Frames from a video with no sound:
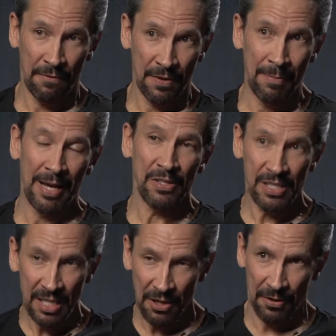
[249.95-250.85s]
female
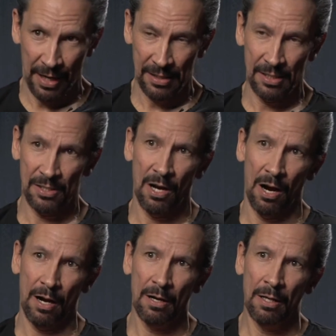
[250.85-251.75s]
singer as a
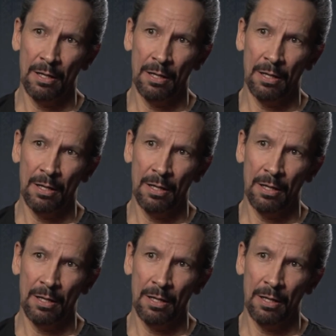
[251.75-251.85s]
star,